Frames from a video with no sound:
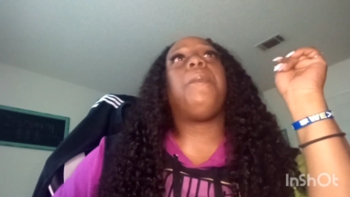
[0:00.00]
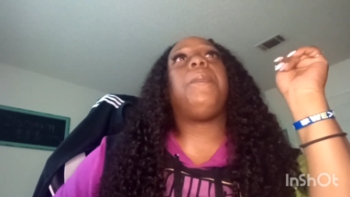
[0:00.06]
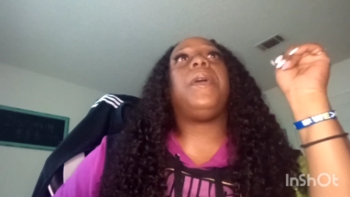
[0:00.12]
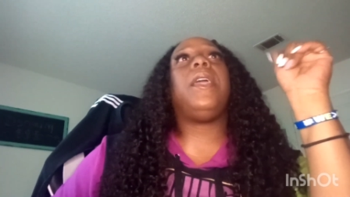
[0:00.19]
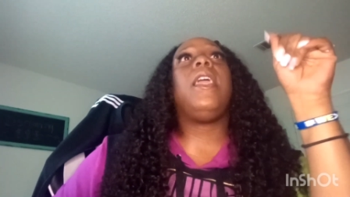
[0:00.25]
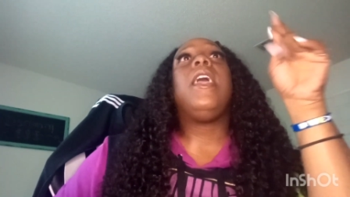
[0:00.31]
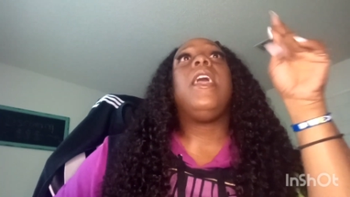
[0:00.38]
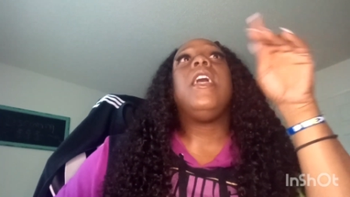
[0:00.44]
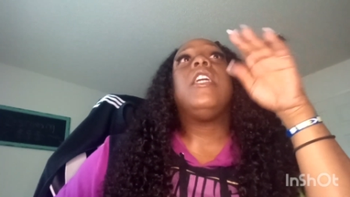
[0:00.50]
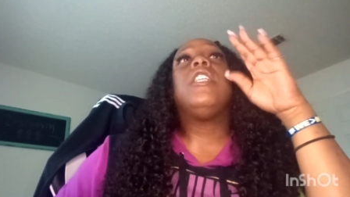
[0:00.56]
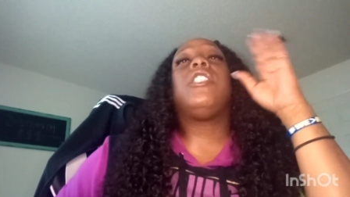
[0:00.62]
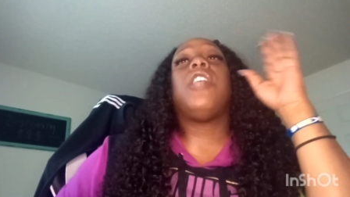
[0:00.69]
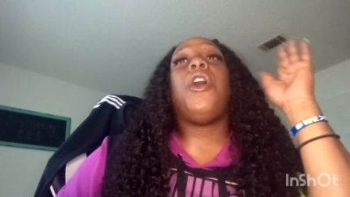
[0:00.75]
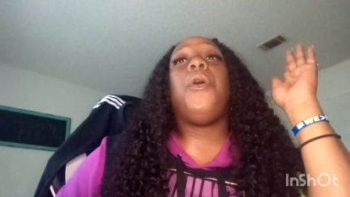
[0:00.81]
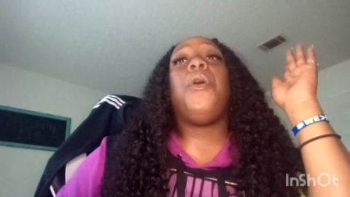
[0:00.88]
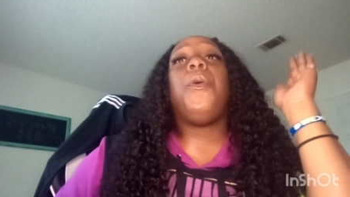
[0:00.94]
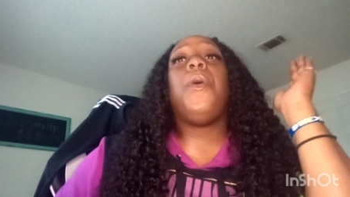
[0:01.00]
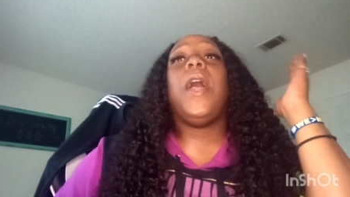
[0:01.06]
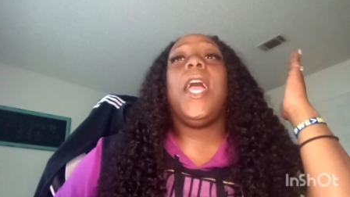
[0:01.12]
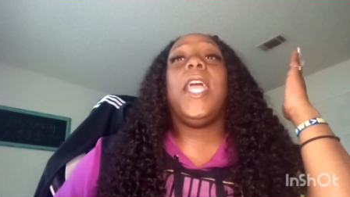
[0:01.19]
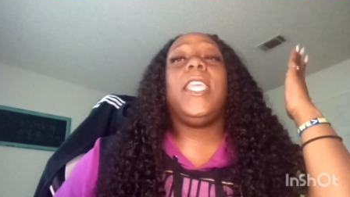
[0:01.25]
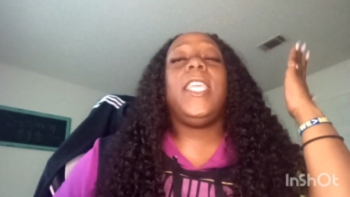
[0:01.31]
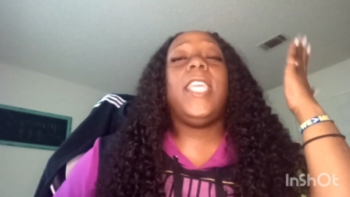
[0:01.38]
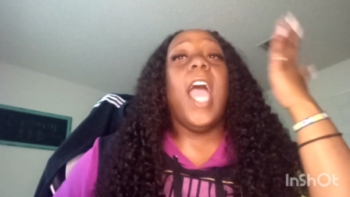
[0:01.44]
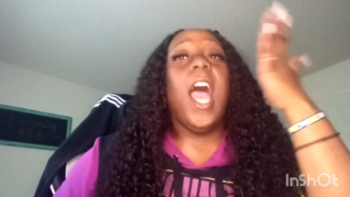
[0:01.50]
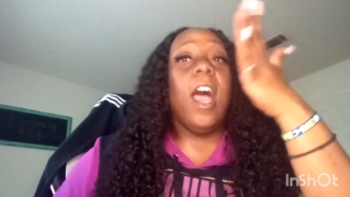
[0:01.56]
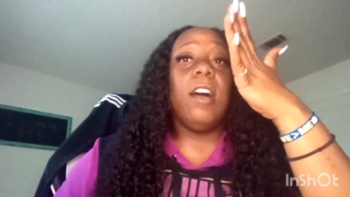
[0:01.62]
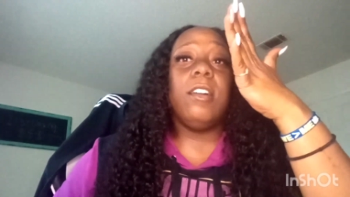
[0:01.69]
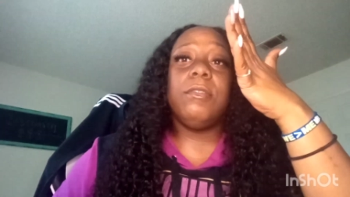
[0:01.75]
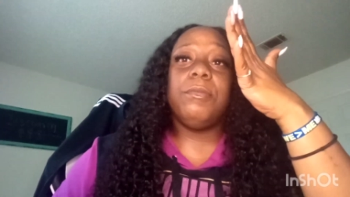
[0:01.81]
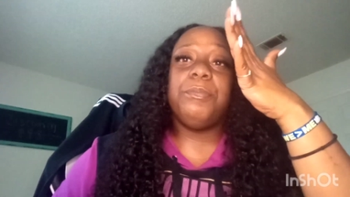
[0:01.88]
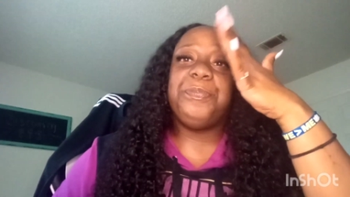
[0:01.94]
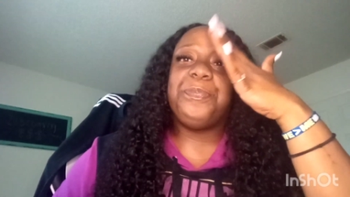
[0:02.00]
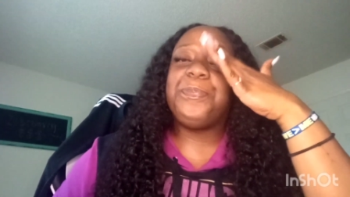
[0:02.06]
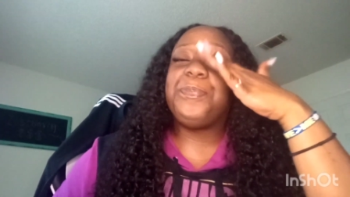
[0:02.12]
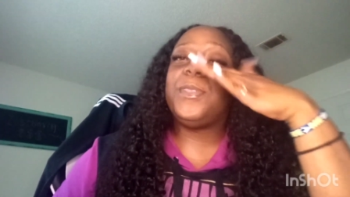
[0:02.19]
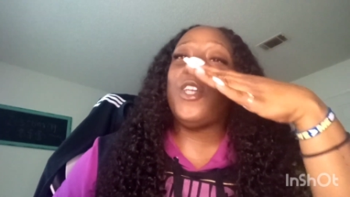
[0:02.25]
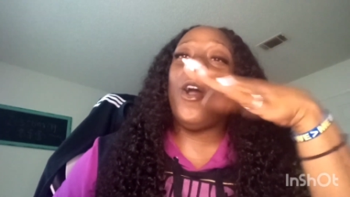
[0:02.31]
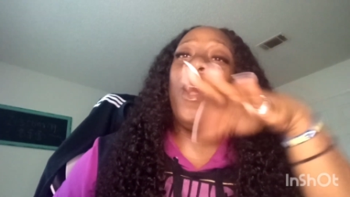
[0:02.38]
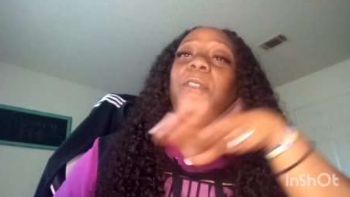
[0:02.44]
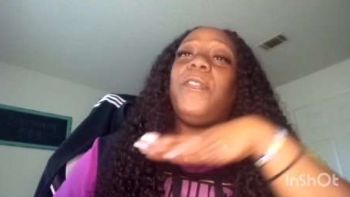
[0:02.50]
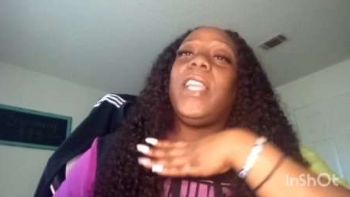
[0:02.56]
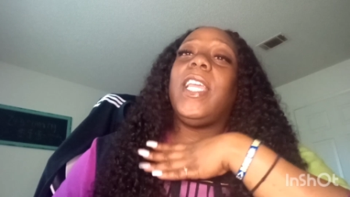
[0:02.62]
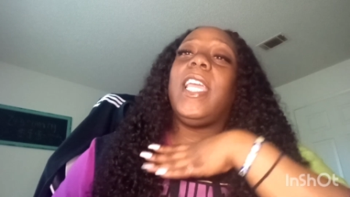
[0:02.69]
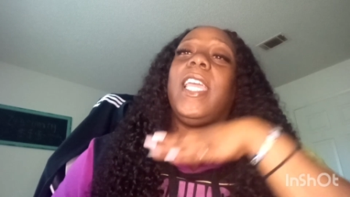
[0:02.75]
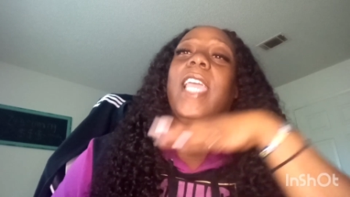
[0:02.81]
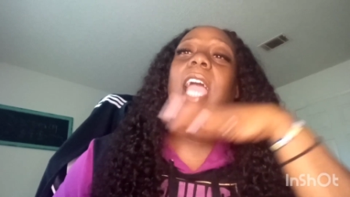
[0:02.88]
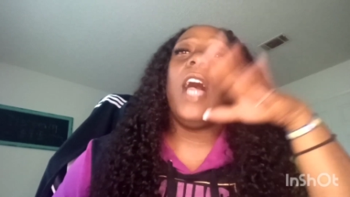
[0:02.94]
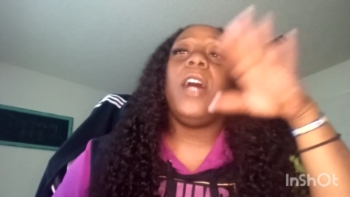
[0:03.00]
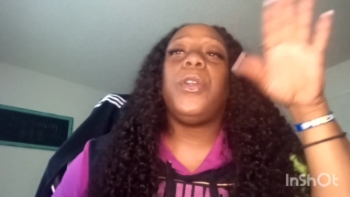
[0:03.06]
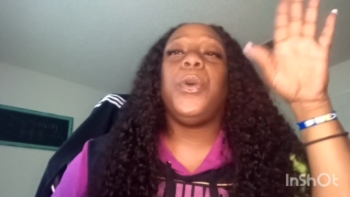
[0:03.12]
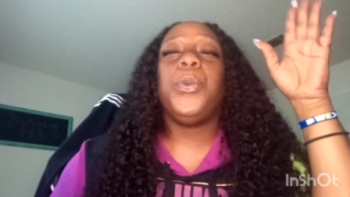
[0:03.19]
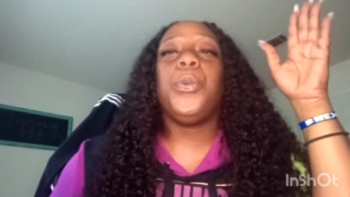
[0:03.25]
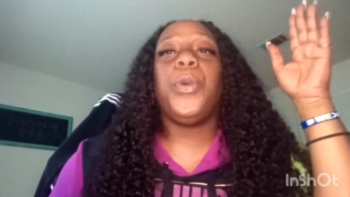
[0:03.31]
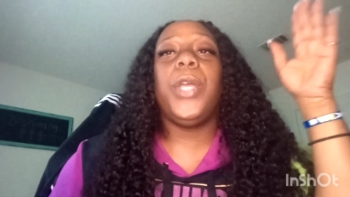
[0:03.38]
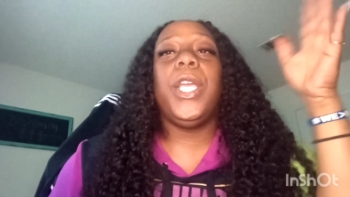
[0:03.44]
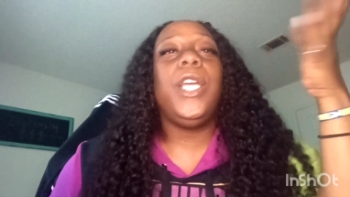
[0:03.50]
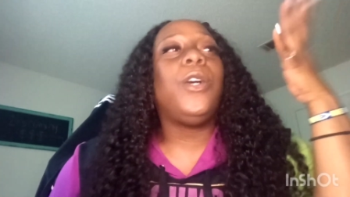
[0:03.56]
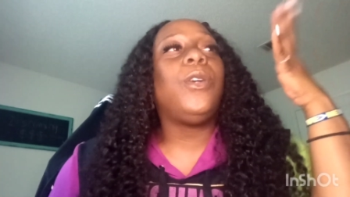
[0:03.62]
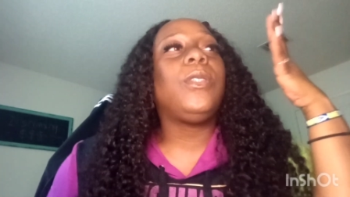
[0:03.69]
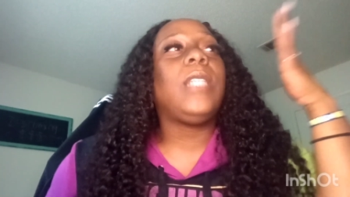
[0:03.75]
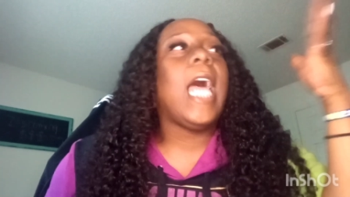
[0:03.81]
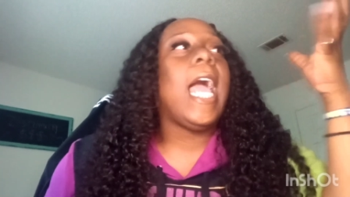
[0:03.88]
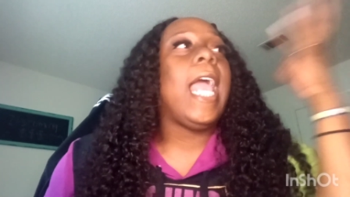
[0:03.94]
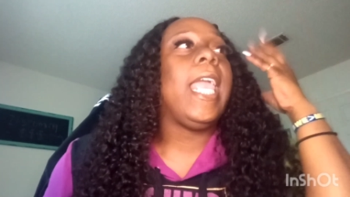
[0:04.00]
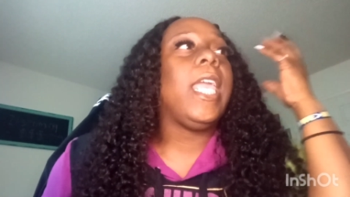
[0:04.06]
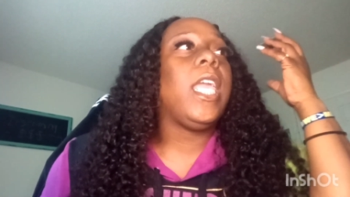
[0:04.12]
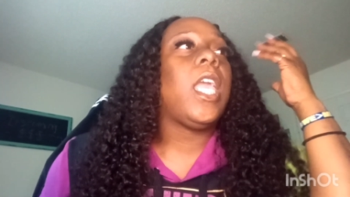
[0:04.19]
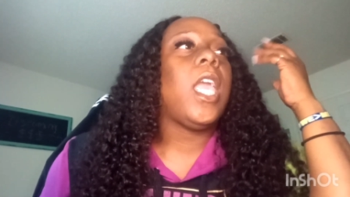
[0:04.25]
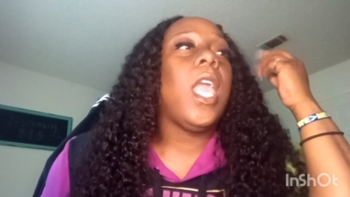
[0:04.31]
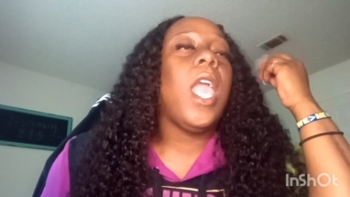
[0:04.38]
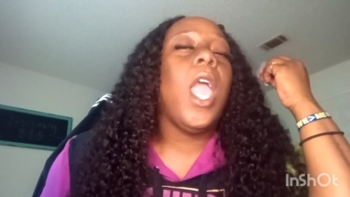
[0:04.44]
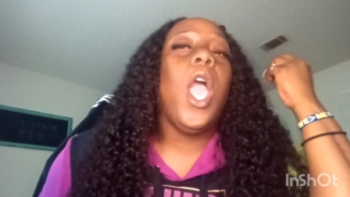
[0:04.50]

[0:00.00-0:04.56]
But so y'all, so I'm finna give y'all the real like